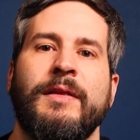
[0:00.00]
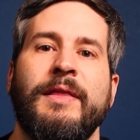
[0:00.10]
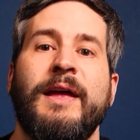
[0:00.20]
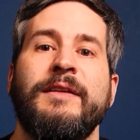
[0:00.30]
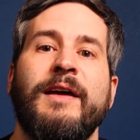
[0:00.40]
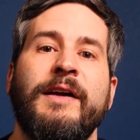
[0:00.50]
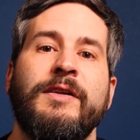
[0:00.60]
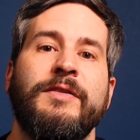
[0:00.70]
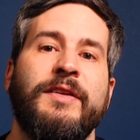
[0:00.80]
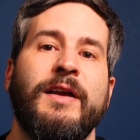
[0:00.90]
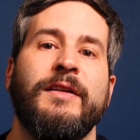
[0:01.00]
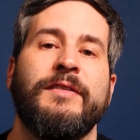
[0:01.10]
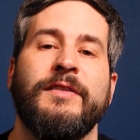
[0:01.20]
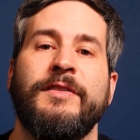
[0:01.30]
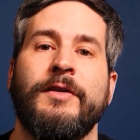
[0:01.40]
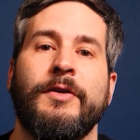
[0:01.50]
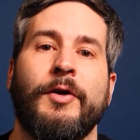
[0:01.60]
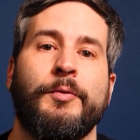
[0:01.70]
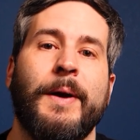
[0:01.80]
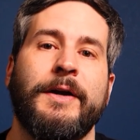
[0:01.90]
That entire set is considered
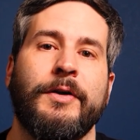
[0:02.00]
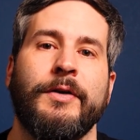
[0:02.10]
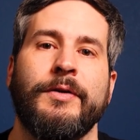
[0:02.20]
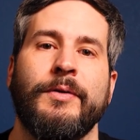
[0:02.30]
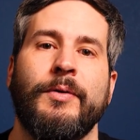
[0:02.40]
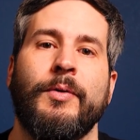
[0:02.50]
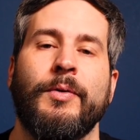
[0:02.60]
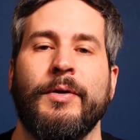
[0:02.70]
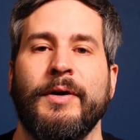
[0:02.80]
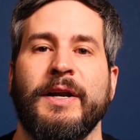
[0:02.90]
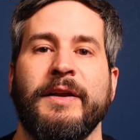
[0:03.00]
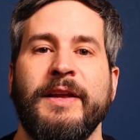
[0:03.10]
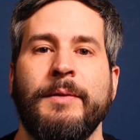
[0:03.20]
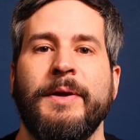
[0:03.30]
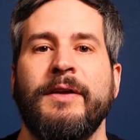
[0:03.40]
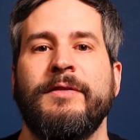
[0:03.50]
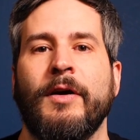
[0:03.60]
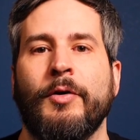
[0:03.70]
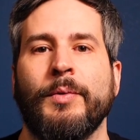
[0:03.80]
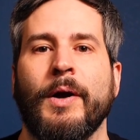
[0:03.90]
a record, or in a database,
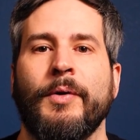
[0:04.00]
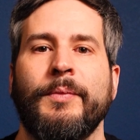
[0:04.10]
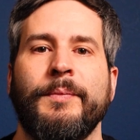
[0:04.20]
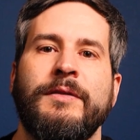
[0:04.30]
a row.